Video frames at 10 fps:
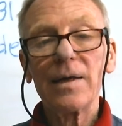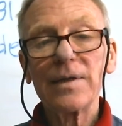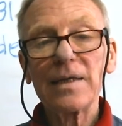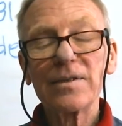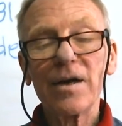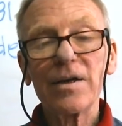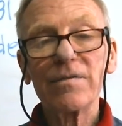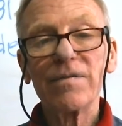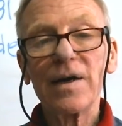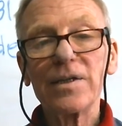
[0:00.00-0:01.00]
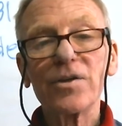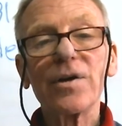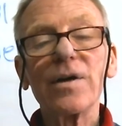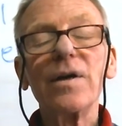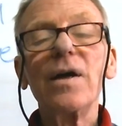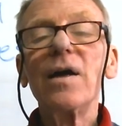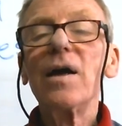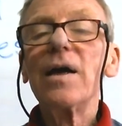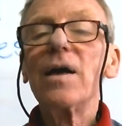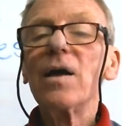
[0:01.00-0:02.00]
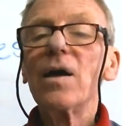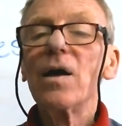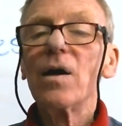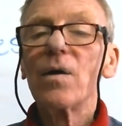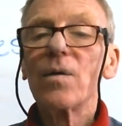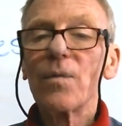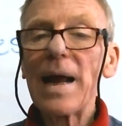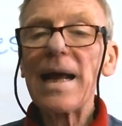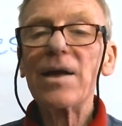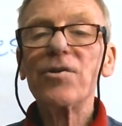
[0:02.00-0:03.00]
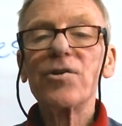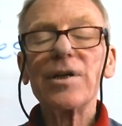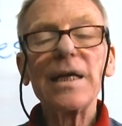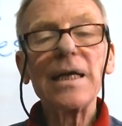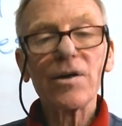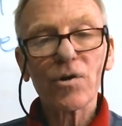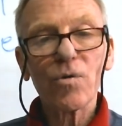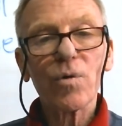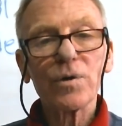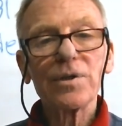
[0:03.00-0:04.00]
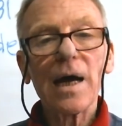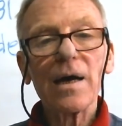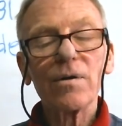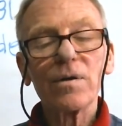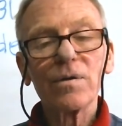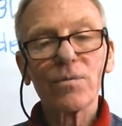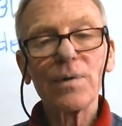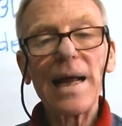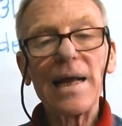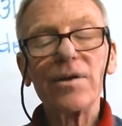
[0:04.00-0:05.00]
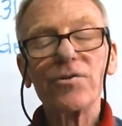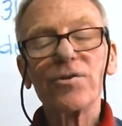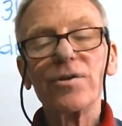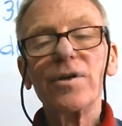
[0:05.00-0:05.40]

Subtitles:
that's how you find your range and interquartile range.